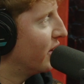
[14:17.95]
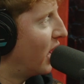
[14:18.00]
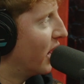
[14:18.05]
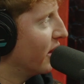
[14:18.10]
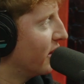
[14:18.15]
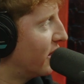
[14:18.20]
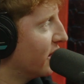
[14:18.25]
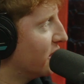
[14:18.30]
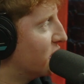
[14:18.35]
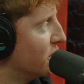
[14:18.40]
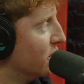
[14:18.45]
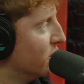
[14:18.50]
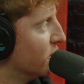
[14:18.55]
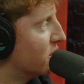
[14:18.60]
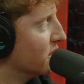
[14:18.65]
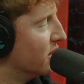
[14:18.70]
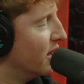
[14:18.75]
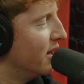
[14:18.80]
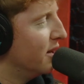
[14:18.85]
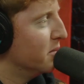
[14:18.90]
I think she
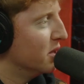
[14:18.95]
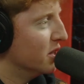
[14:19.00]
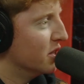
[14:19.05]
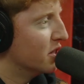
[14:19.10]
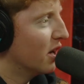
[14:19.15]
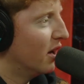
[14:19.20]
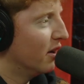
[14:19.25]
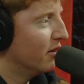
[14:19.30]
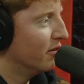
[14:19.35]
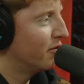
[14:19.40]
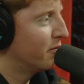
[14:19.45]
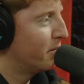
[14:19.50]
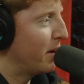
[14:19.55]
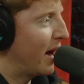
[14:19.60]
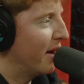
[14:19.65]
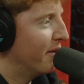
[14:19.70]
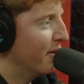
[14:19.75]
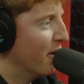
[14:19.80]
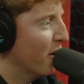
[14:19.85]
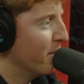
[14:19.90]
used an image of
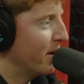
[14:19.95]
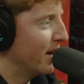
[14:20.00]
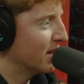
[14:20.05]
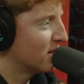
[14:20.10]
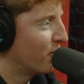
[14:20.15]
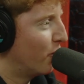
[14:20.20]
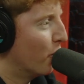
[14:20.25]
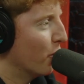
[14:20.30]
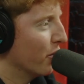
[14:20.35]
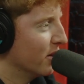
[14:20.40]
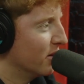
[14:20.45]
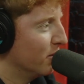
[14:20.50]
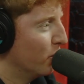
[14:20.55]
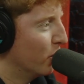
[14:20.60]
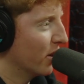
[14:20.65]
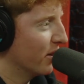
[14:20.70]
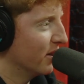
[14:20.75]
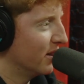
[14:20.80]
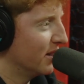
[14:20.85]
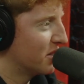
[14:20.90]
Bad Romance for
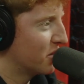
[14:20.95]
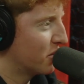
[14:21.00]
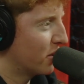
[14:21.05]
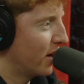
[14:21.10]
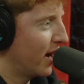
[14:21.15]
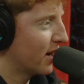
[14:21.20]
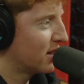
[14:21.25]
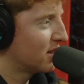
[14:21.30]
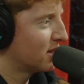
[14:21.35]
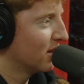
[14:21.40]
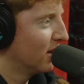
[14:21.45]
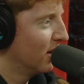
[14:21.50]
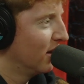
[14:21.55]
one of the diss tracks.